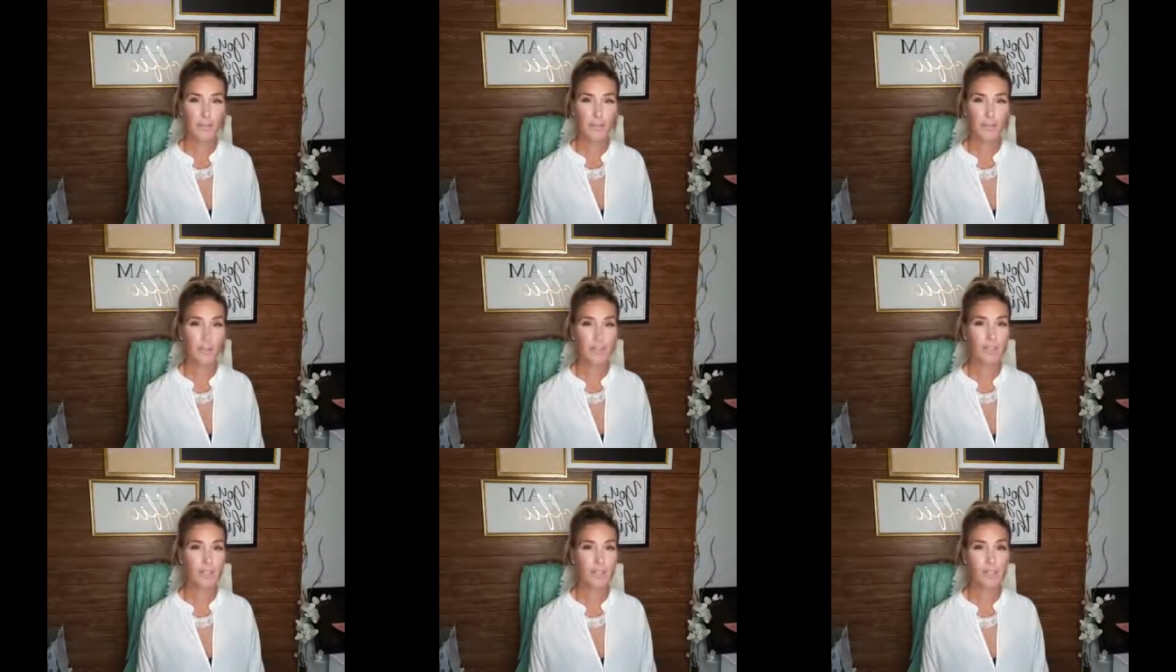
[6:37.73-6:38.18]

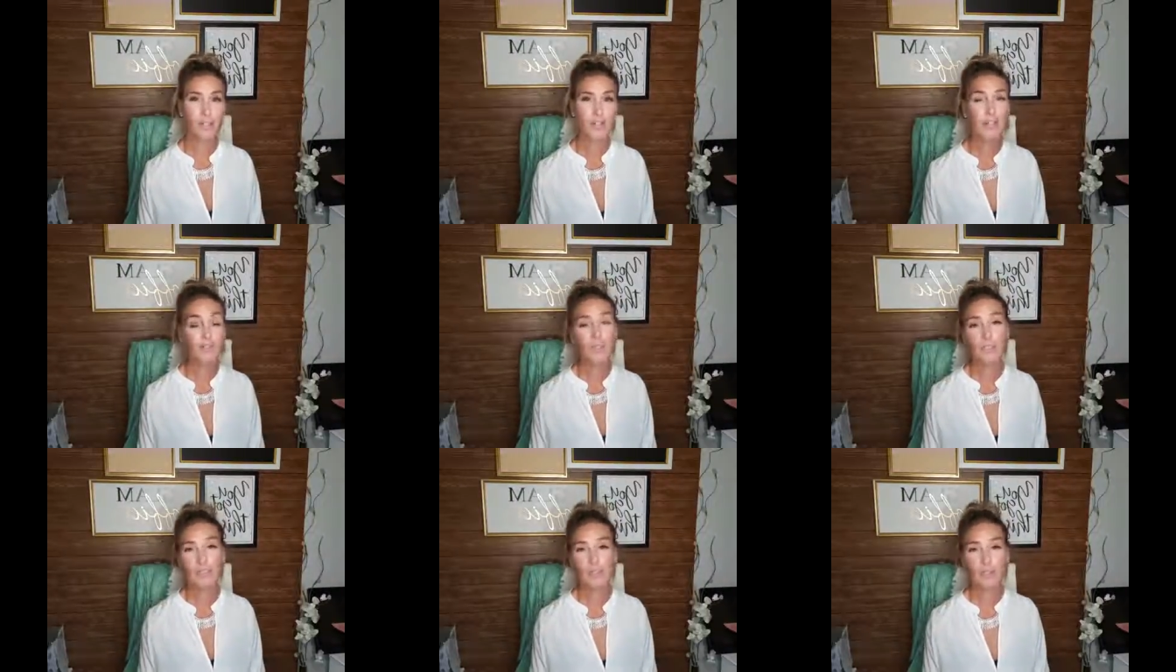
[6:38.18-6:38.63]
it doesn't
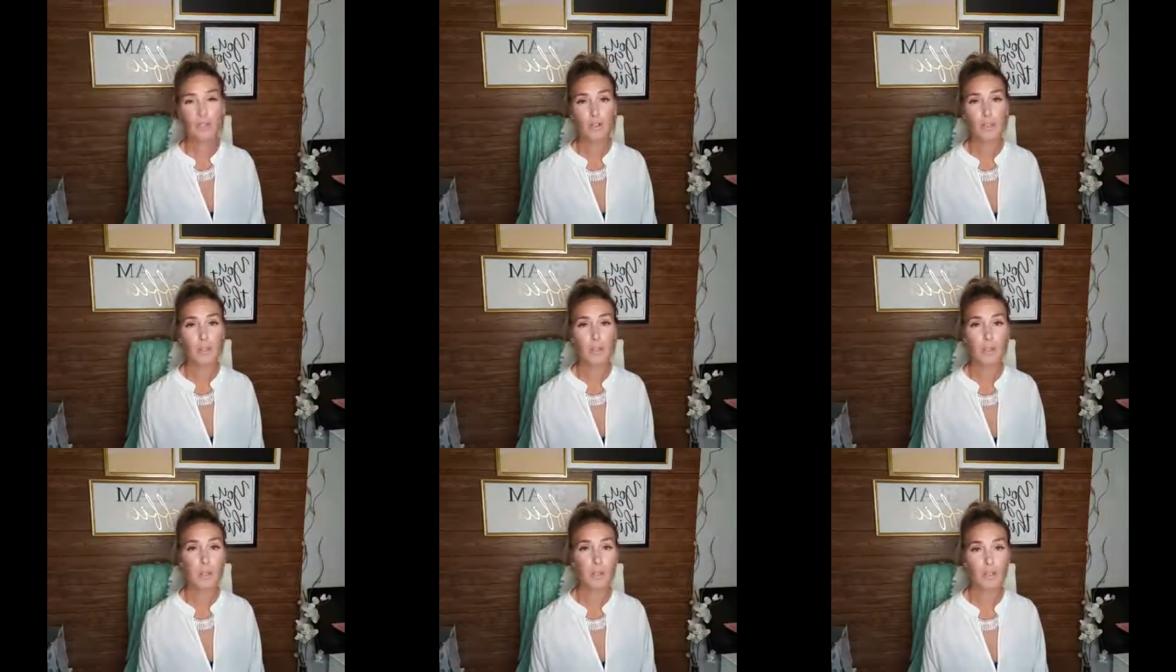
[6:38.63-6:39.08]
have a title
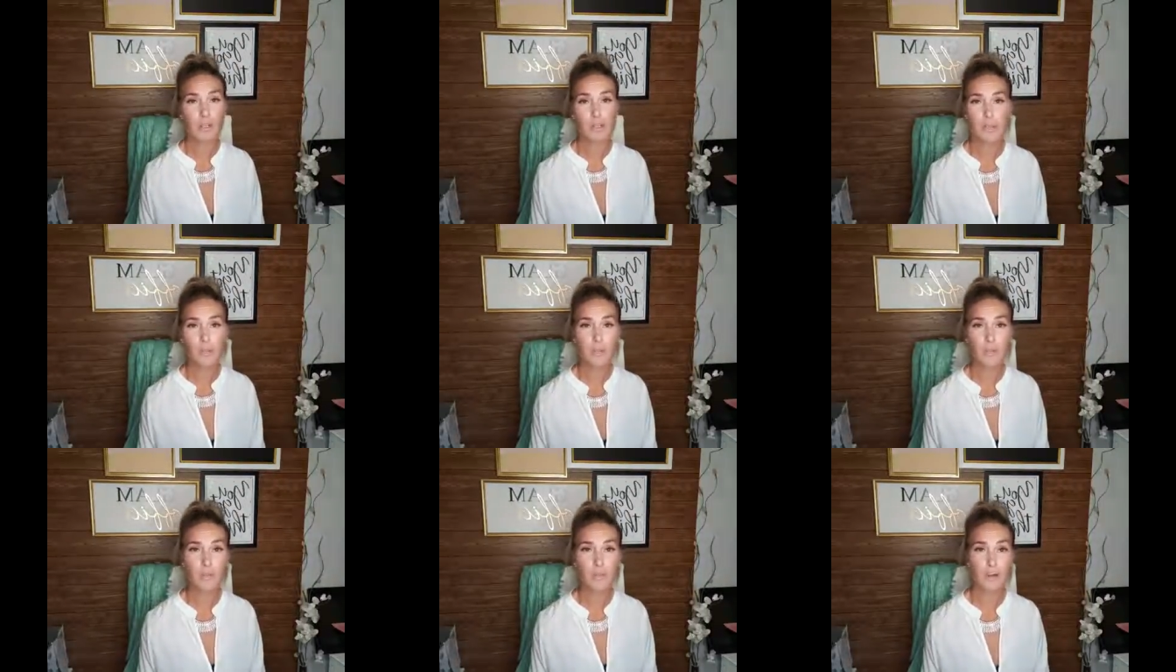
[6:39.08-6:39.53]
to hook
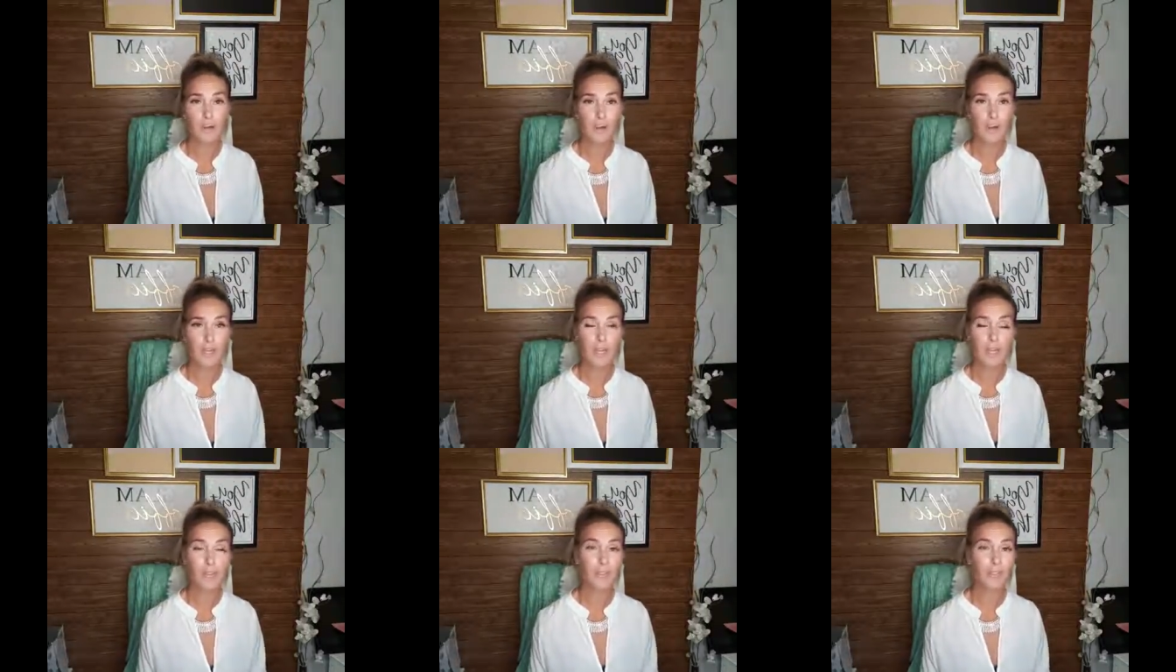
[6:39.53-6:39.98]
them,
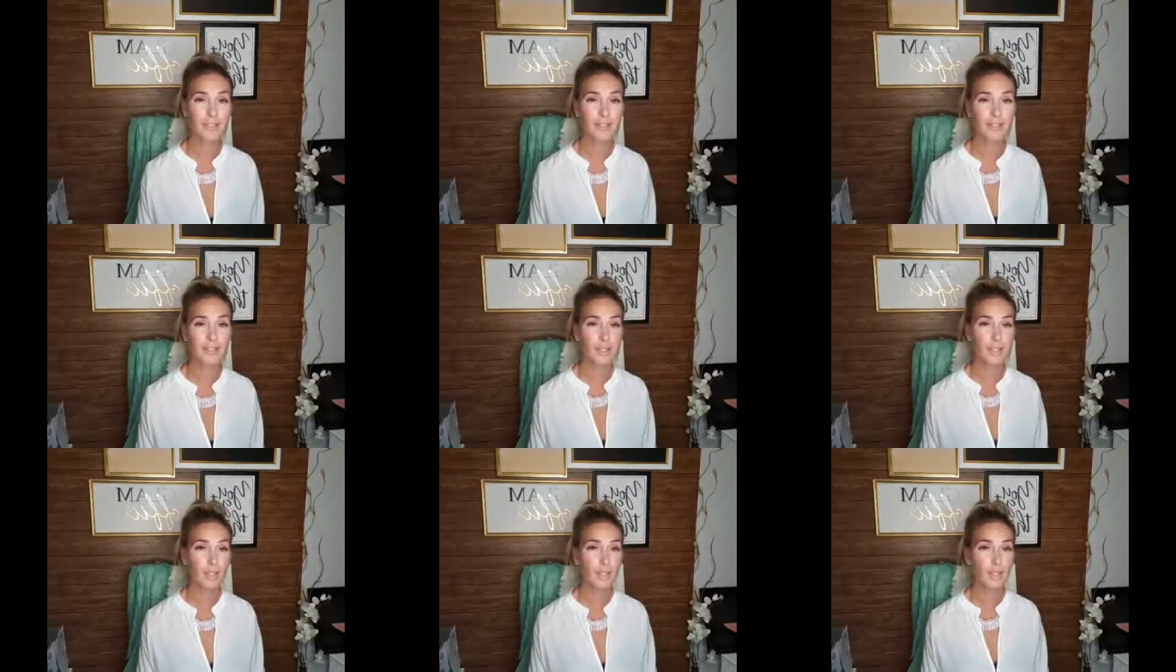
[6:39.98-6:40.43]
okay, and this
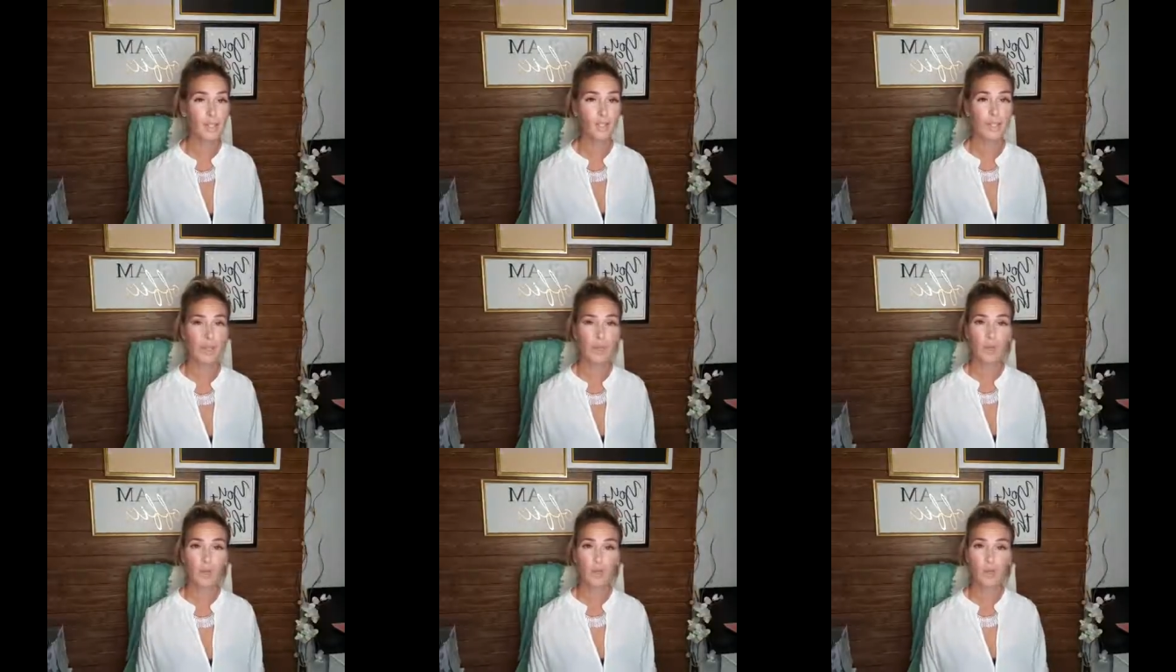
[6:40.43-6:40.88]
is something
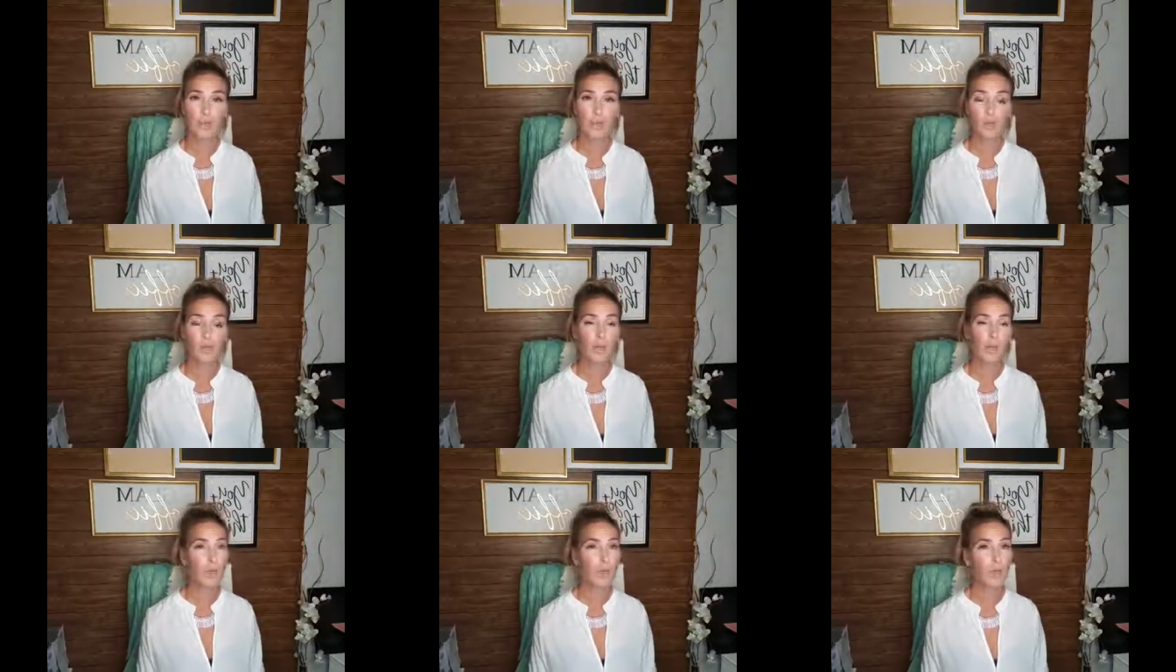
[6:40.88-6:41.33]
we
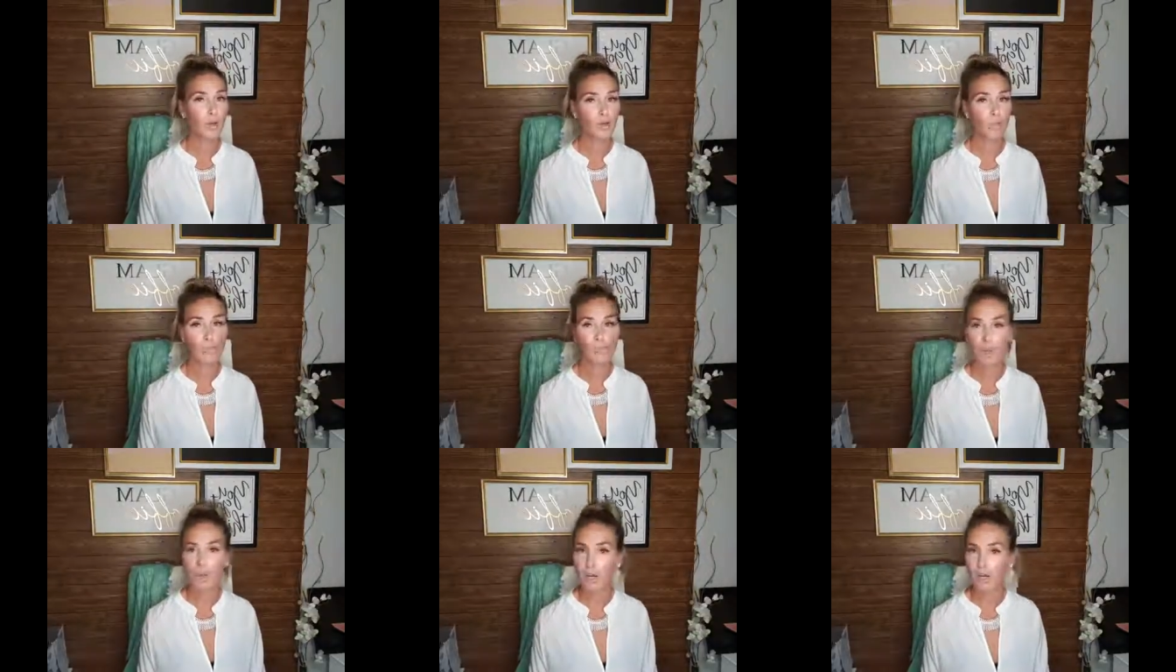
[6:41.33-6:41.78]
talk about a
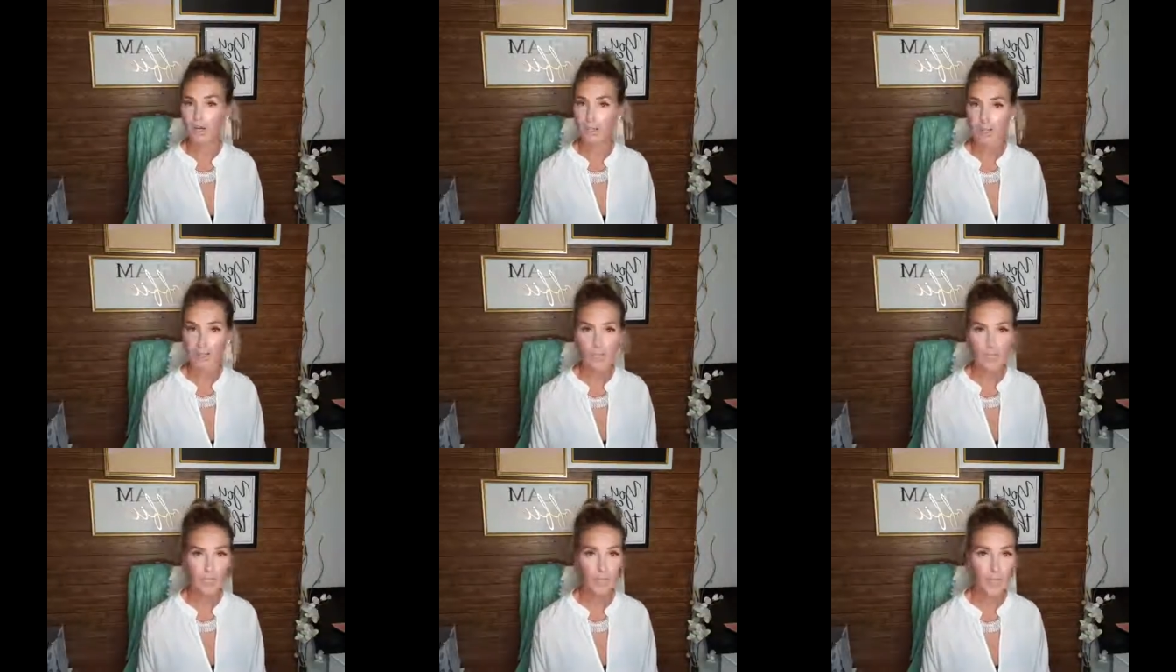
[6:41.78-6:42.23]
lot in
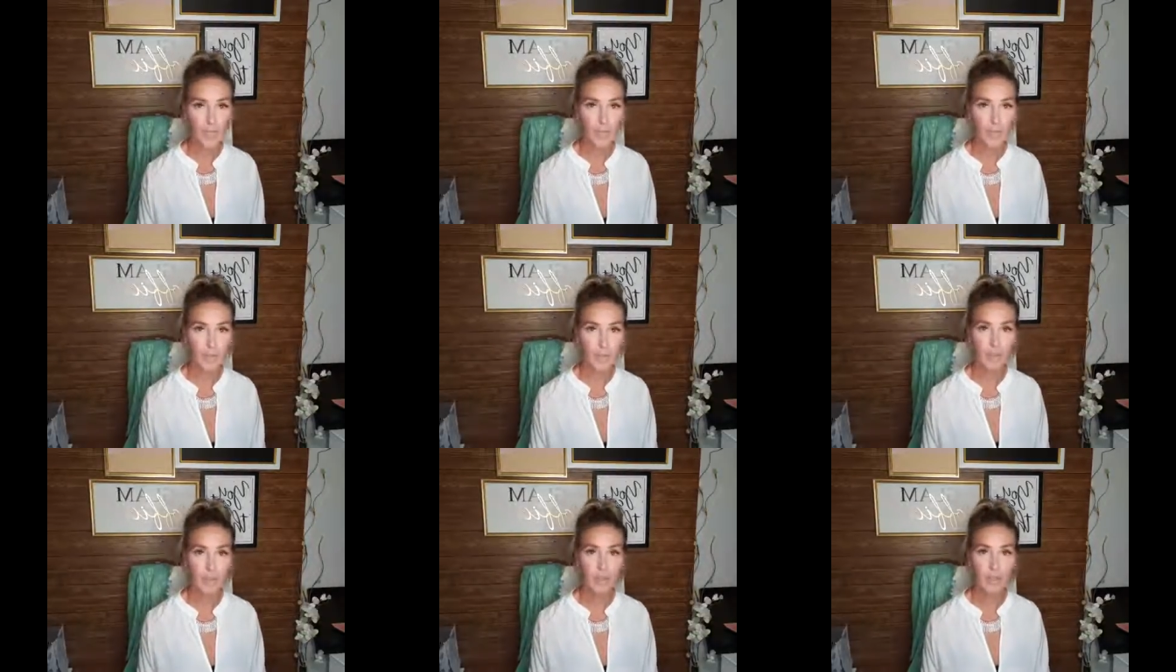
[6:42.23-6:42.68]
the
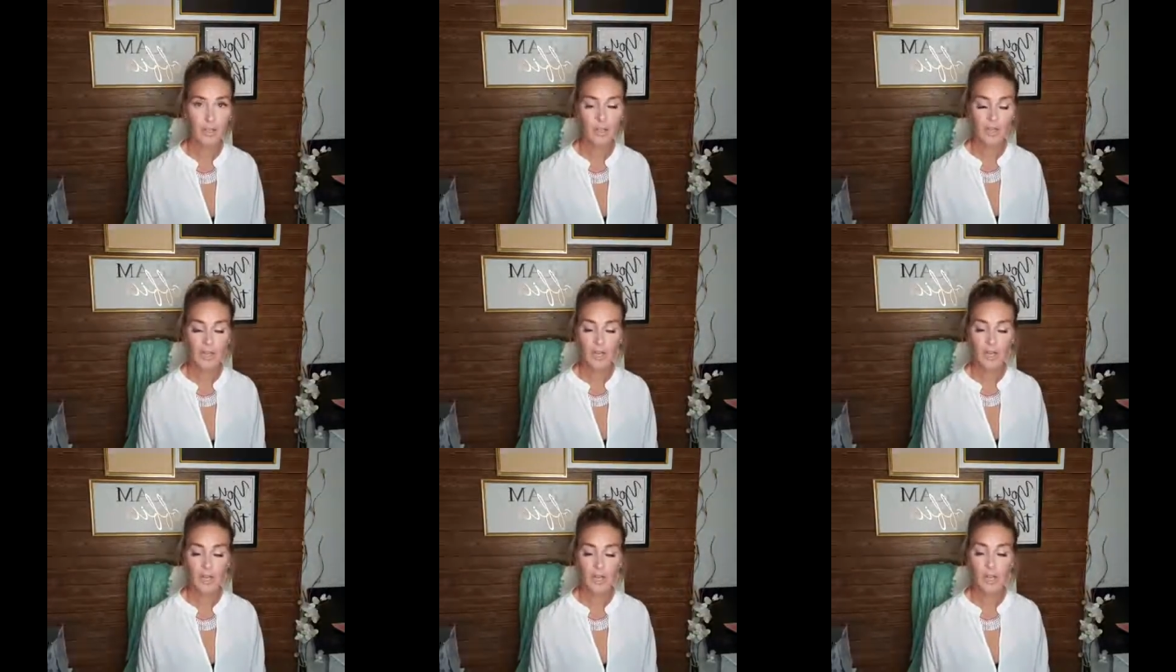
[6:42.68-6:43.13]
academy,
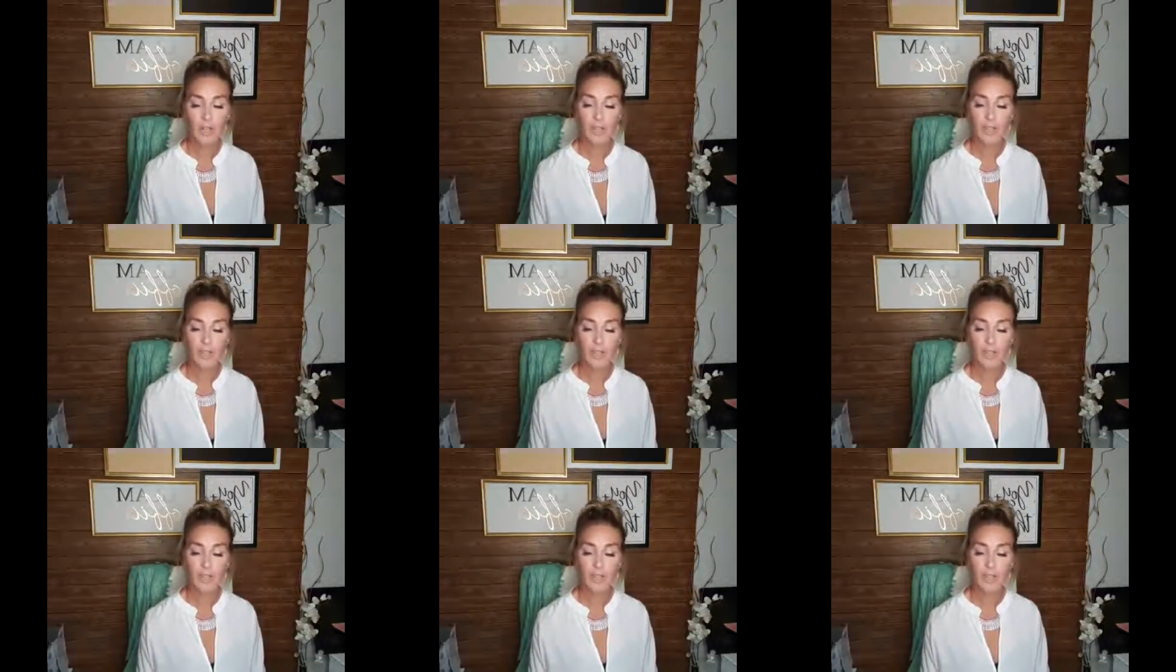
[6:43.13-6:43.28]
right?